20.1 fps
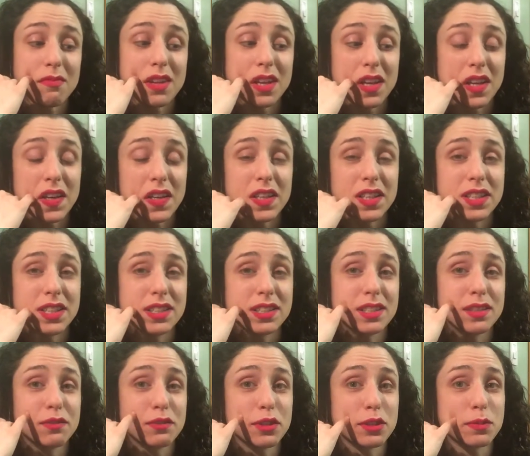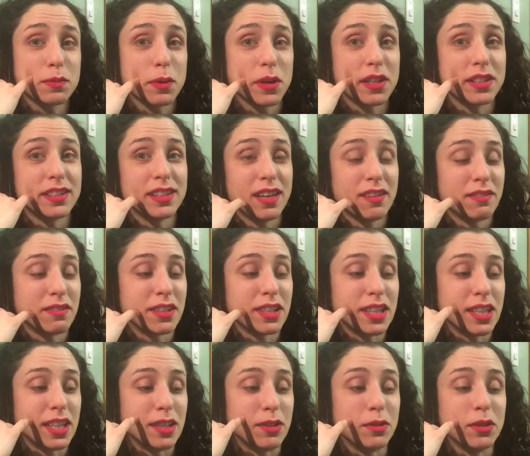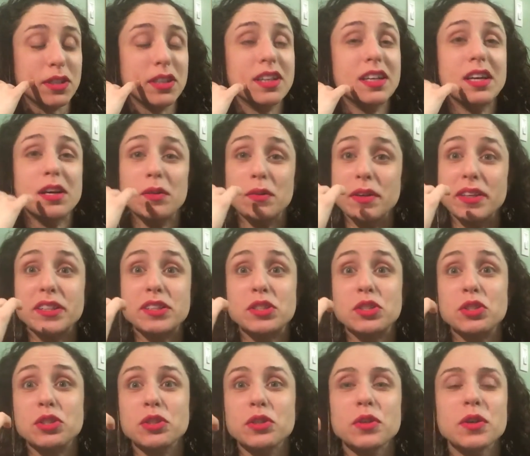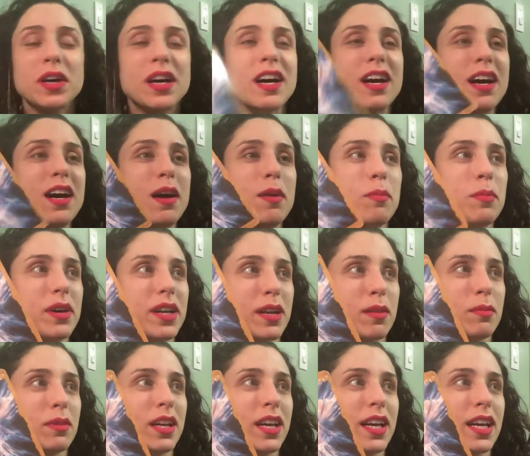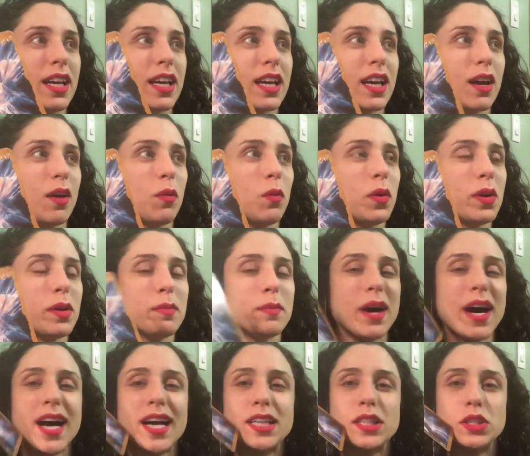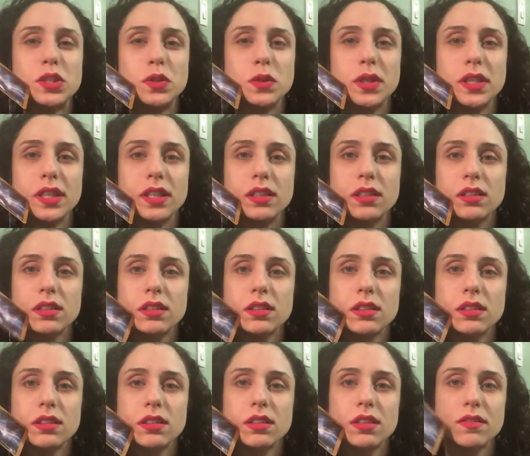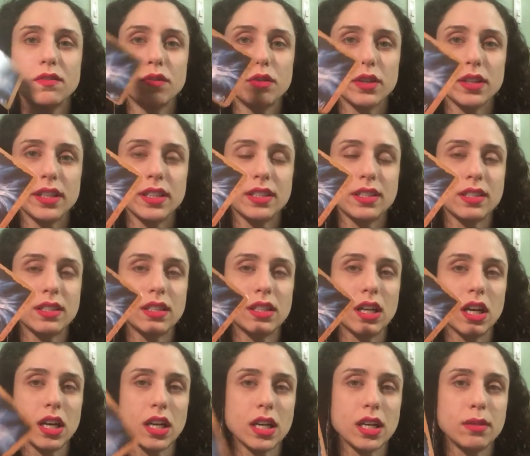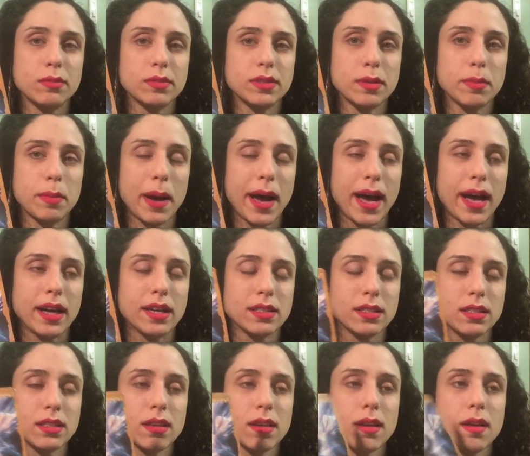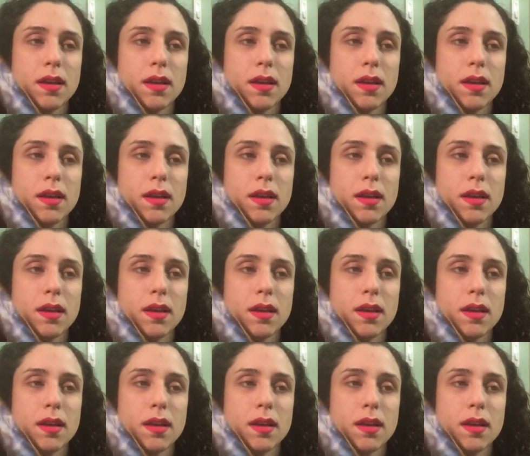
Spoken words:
Because the first part definitely rings true, but I'm like, what am I doing for this to not come to pass?